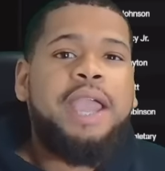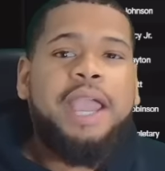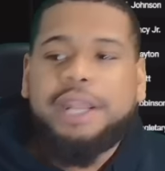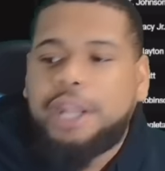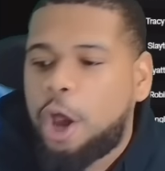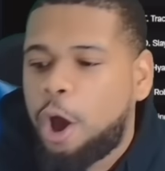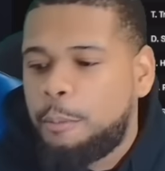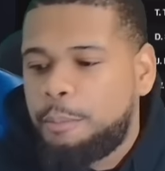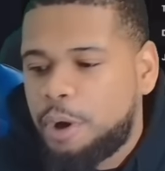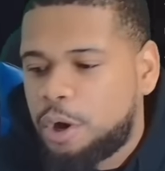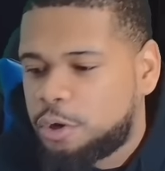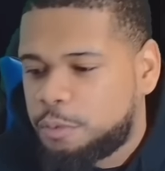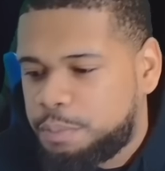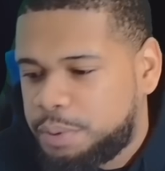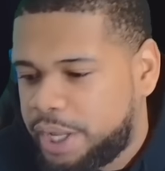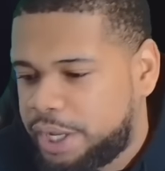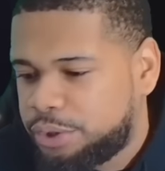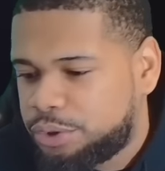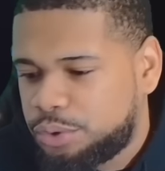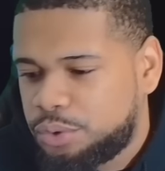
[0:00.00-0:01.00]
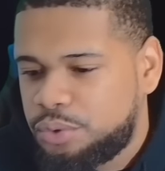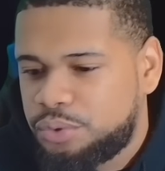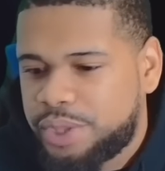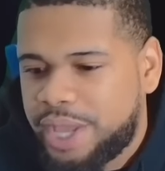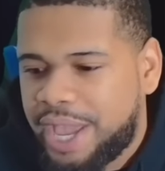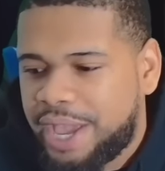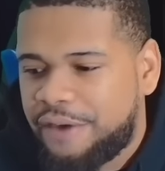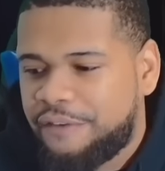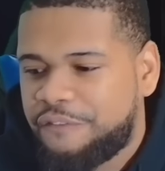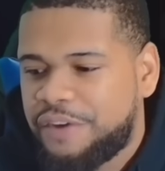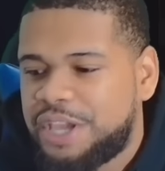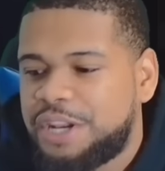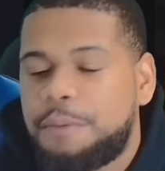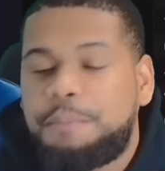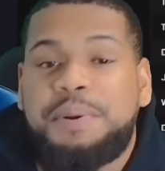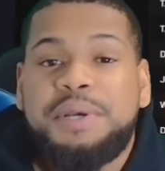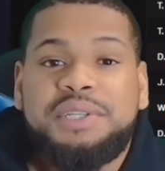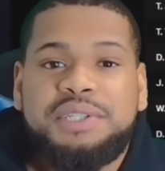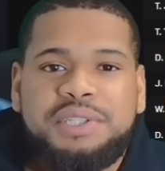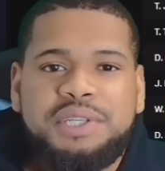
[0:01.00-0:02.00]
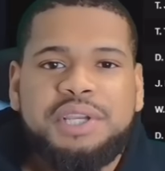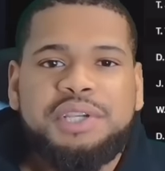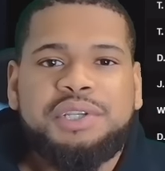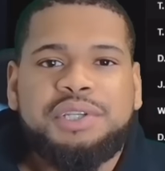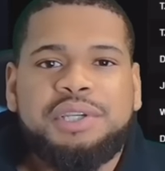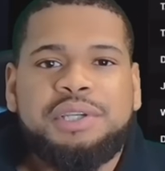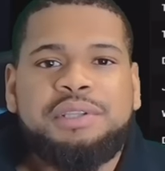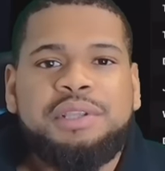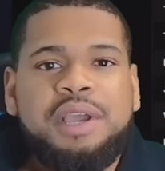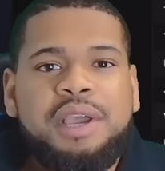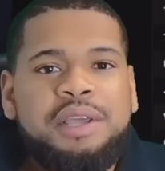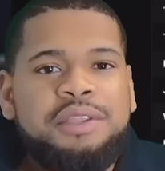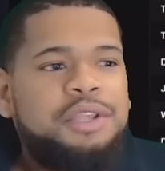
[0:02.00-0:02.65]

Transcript: and they're going to be able to play through that in a position